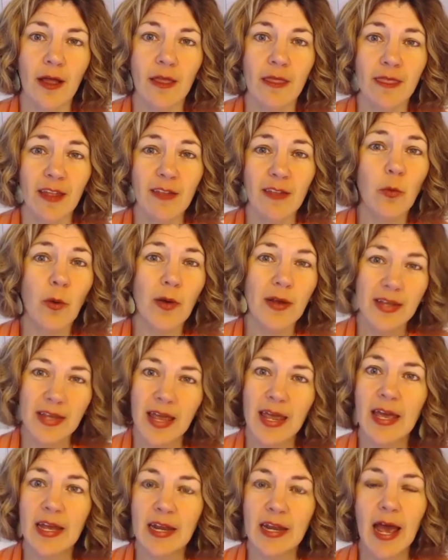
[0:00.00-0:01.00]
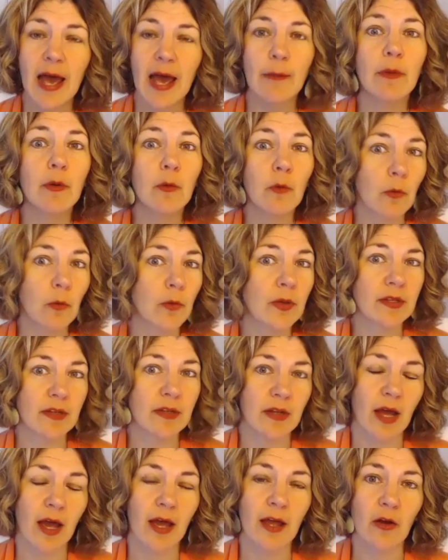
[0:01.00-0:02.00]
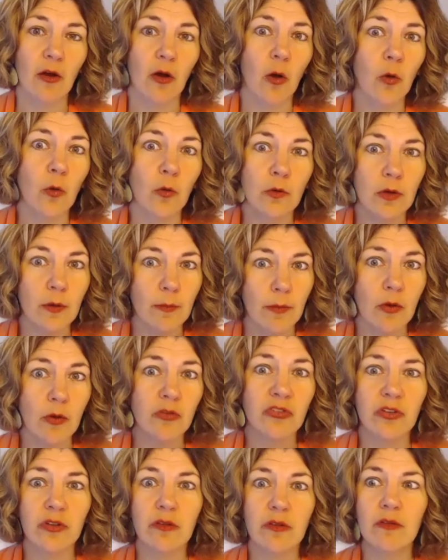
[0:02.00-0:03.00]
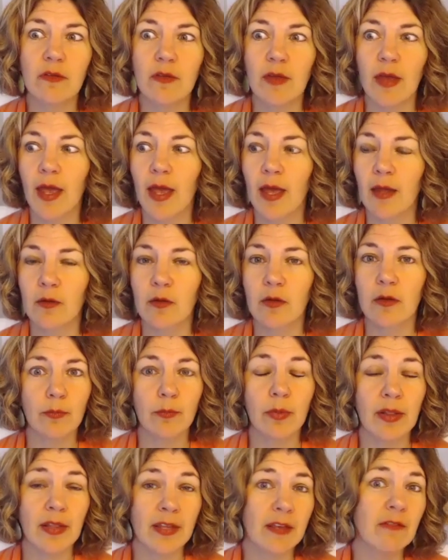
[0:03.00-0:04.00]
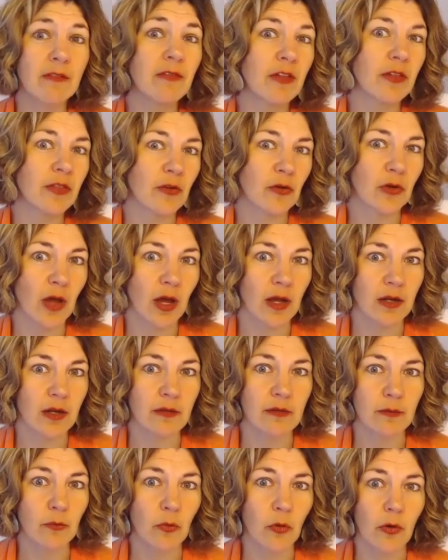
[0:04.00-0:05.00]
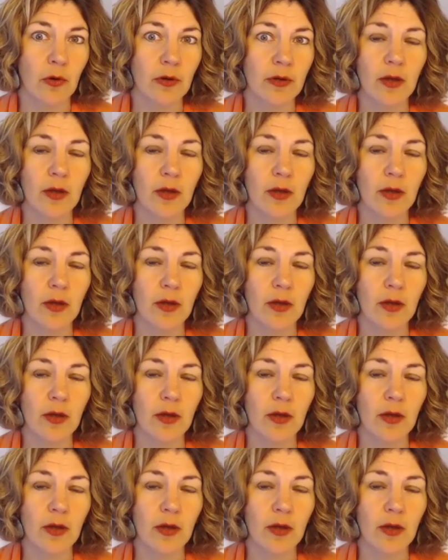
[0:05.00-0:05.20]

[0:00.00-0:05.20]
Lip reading: That's what can happen when we deny our own emotions and believe that they're not as important.